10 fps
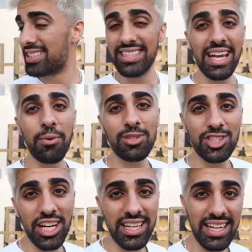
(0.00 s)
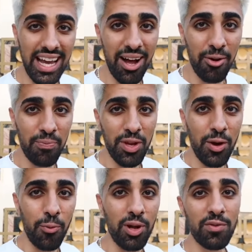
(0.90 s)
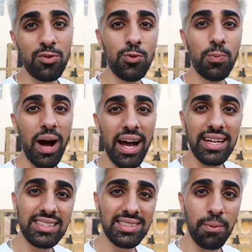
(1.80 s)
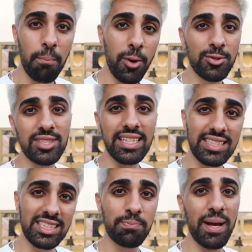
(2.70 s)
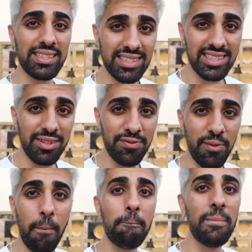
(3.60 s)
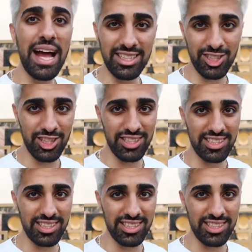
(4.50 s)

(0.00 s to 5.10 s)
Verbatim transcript: Today we're checking out one of Dubai's most expensive mansions.